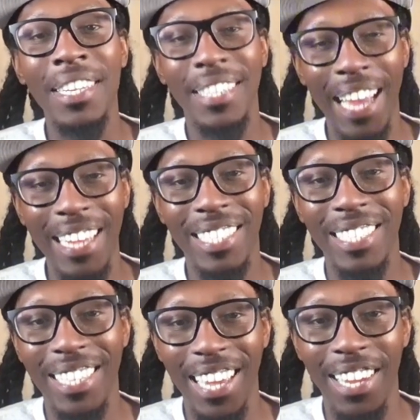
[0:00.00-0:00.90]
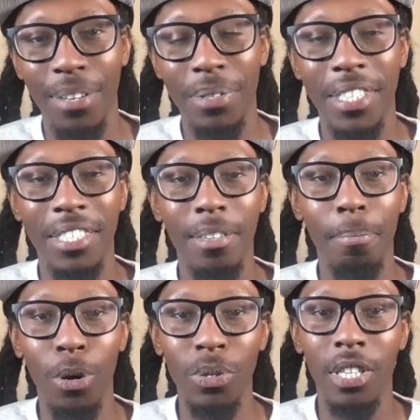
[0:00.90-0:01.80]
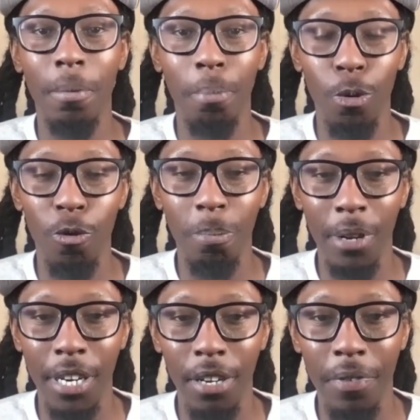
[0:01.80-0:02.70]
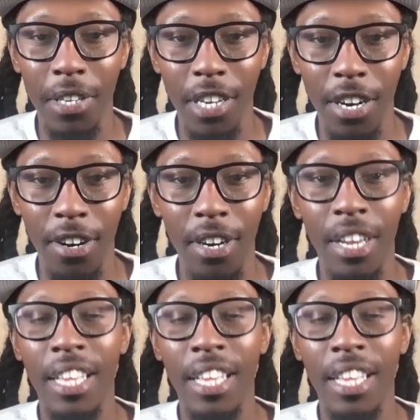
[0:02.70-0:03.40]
Dyson Daniels is the most improved player of the year.